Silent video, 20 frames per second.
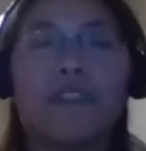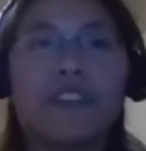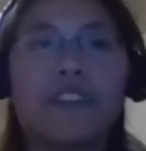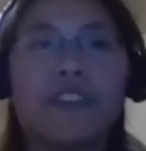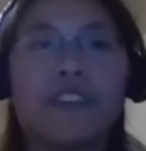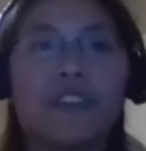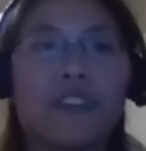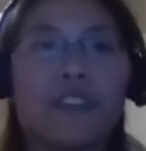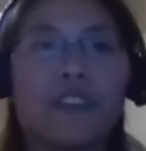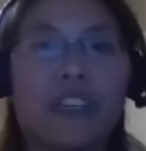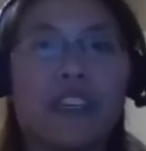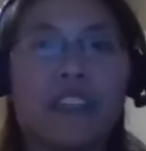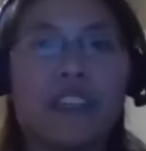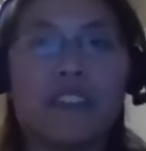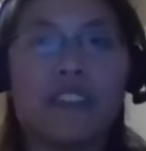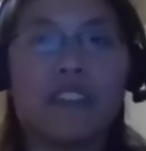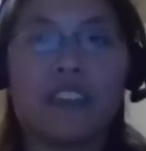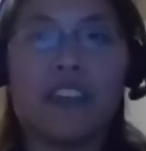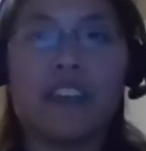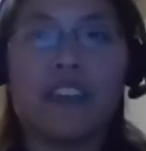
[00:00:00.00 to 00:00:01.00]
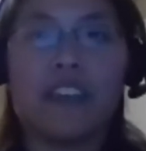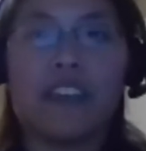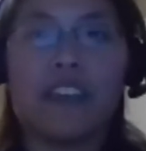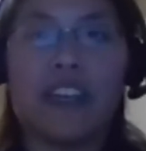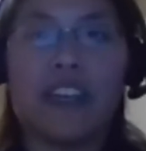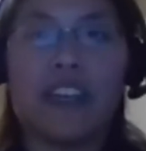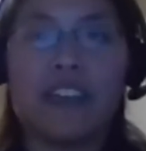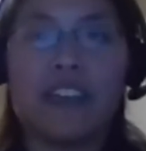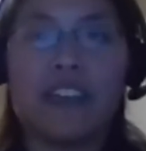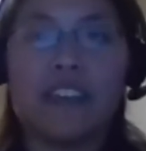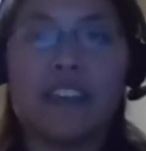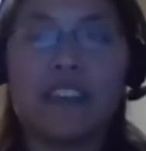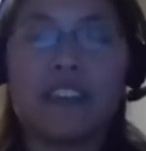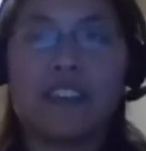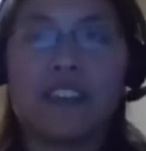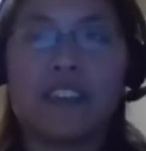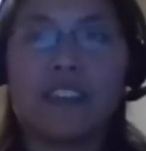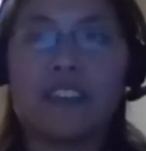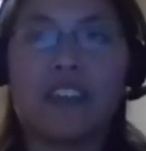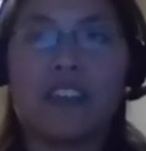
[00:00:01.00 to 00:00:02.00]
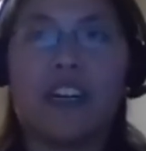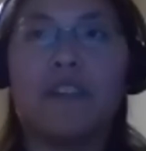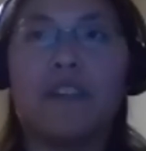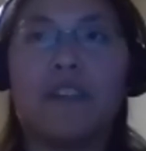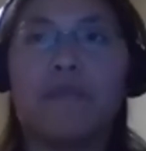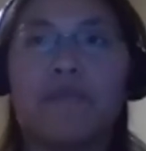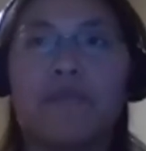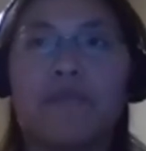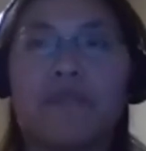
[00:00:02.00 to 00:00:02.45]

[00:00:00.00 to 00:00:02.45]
These are things that yes, um,